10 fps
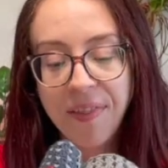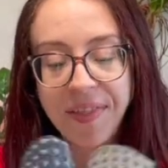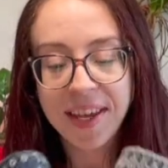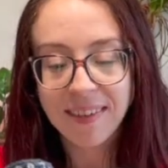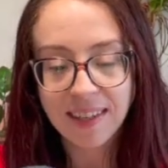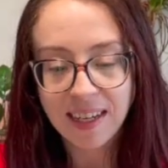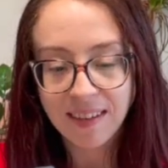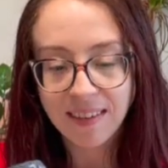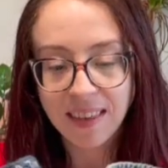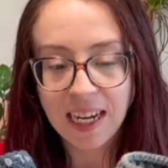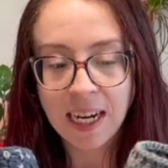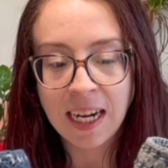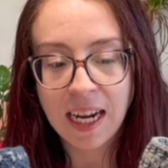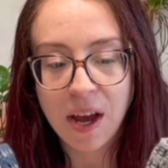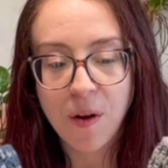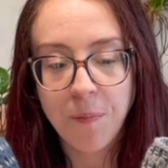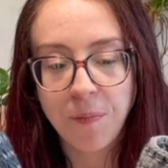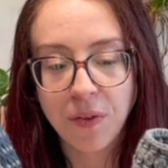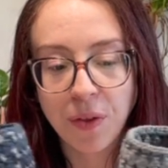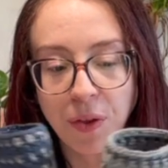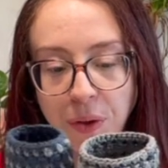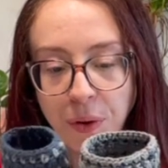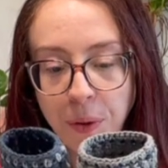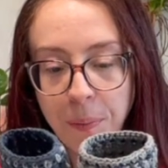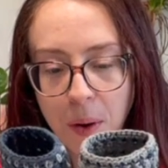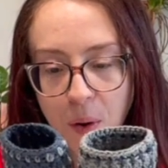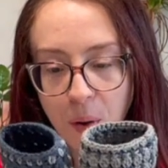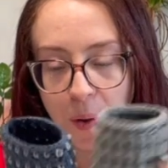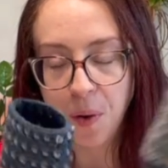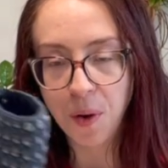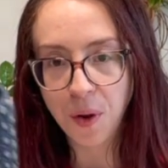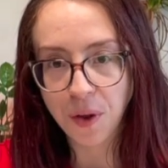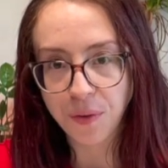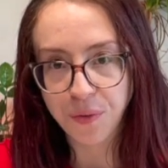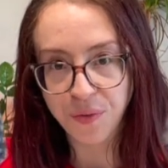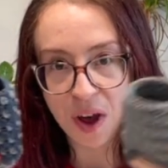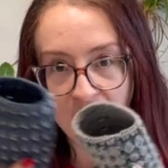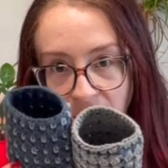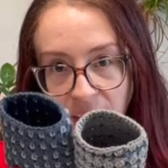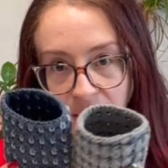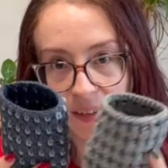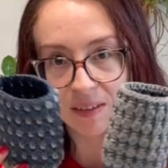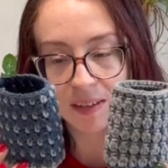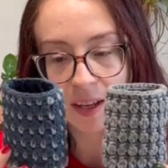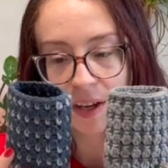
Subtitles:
This is the loophole fox